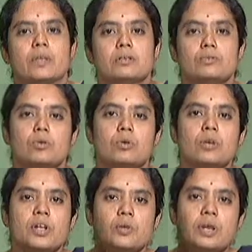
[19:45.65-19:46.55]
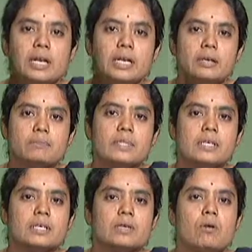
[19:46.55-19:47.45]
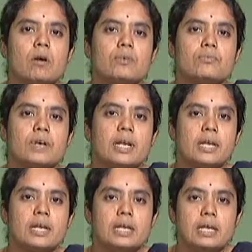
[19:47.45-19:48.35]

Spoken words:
so you can dip the rod for a